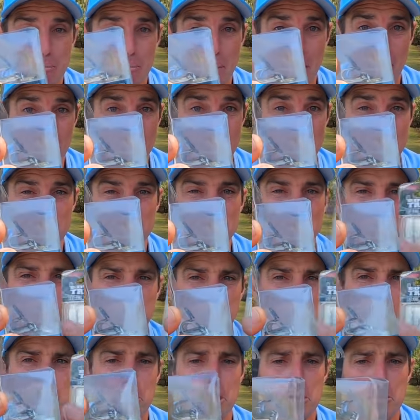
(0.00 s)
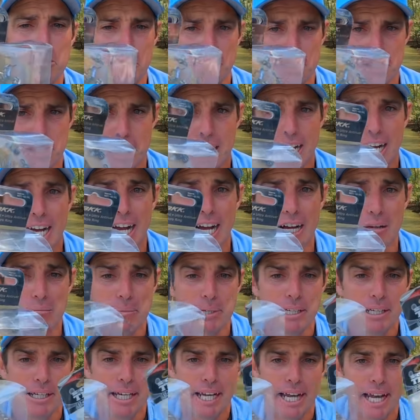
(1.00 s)
but they're super
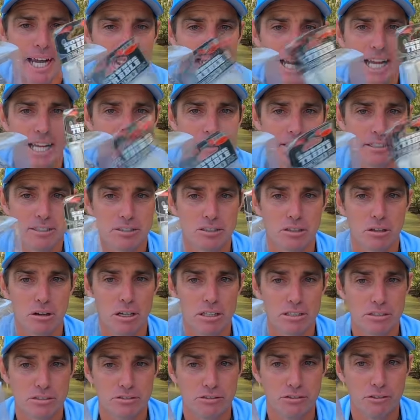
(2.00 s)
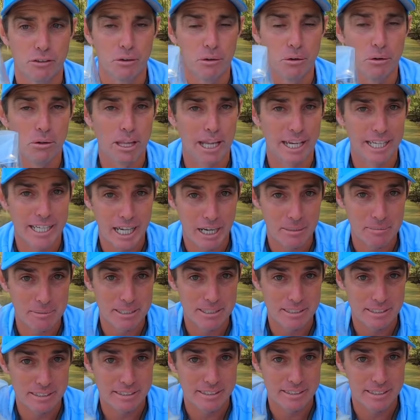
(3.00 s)
sharp, and the size 4, they come
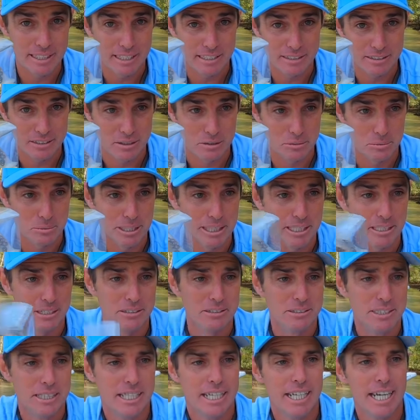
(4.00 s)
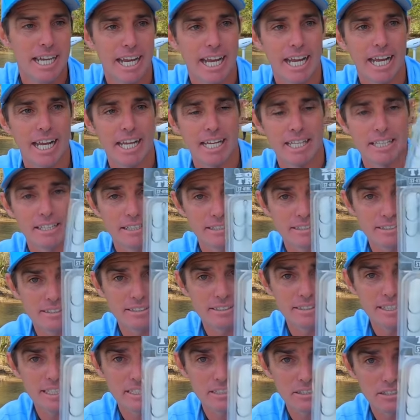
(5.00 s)
in a 6 as well, and the
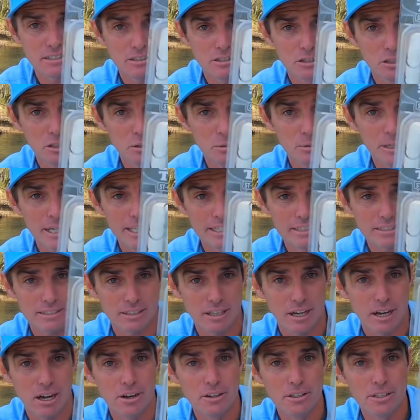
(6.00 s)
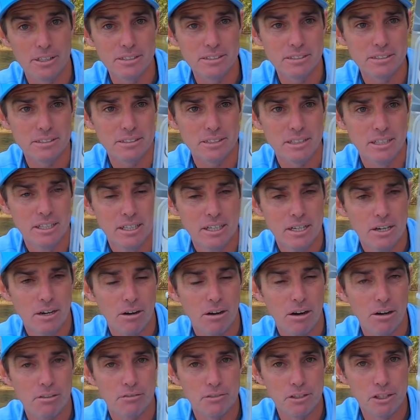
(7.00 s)
6 2X owners,
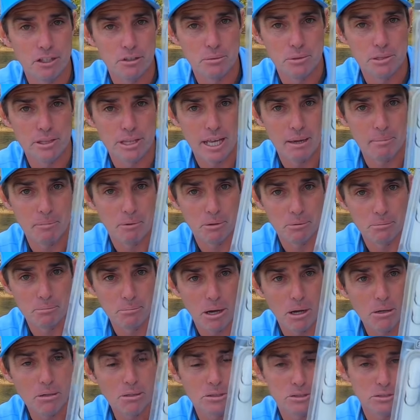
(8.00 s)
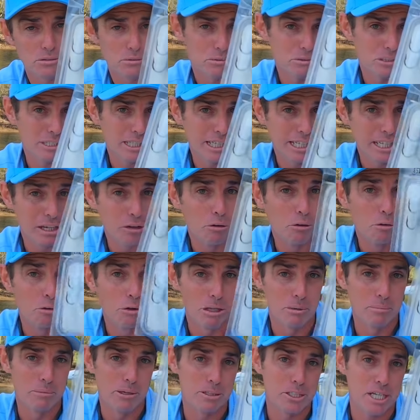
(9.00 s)
I fish with them on most or nearly
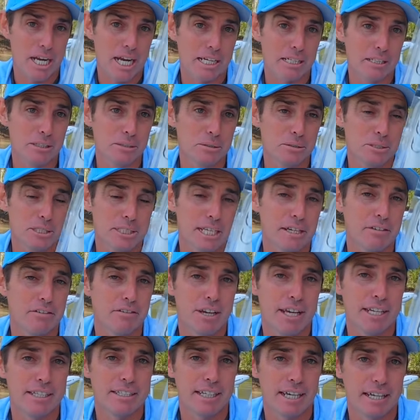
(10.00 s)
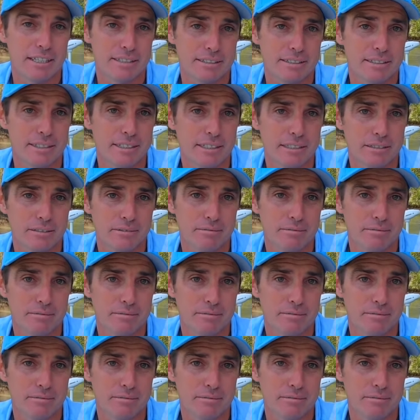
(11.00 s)
all of my jack lures, and they're fantastic.